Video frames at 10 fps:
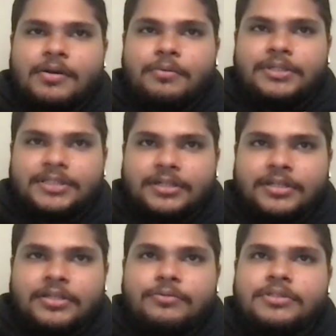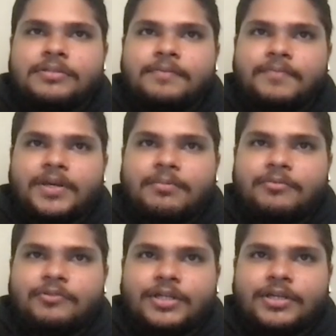with Syracuse uh,
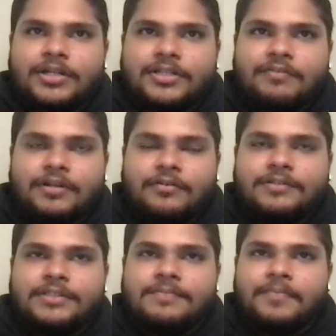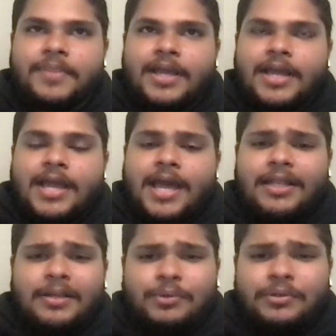before he got drafted, obviously. And
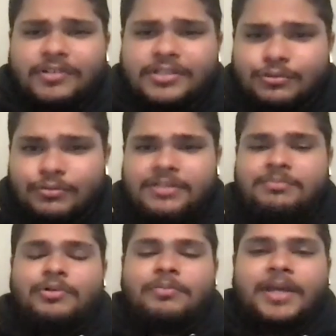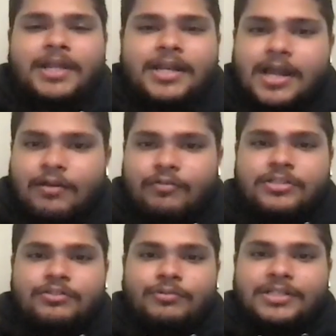then with Russell Westbrook, man,
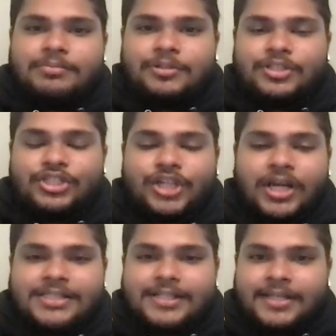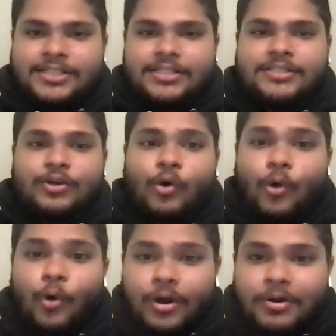Russell Westbrook's shot selection is
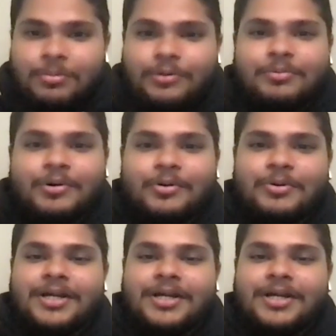horrible, bro.